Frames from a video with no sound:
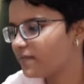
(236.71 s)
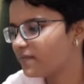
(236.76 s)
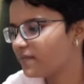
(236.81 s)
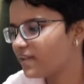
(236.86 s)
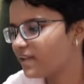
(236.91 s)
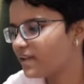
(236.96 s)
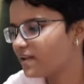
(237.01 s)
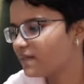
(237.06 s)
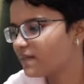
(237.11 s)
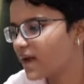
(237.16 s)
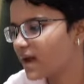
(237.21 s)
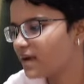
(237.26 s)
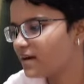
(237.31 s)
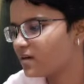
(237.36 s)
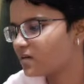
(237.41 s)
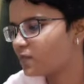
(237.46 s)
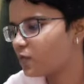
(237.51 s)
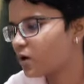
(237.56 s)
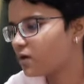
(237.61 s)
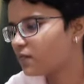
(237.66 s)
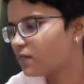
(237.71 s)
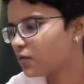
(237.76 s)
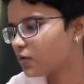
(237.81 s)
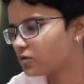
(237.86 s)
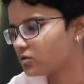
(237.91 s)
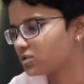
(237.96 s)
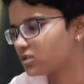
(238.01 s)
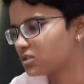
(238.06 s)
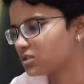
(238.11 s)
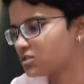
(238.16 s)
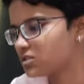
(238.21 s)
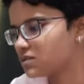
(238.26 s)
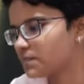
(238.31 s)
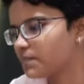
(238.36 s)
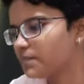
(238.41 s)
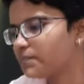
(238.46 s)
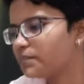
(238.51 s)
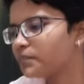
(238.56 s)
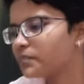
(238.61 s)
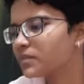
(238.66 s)
weak van der Waals forces.
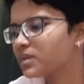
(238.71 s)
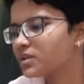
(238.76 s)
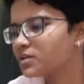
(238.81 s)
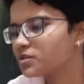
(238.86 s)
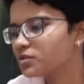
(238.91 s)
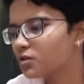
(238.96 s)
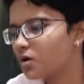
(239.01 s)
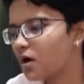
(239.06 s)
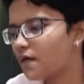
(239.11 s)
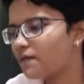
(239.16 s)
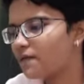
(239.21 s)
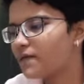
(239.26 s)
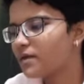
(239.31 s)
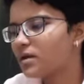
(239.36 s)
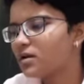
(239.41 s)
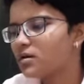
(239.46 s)
Soft,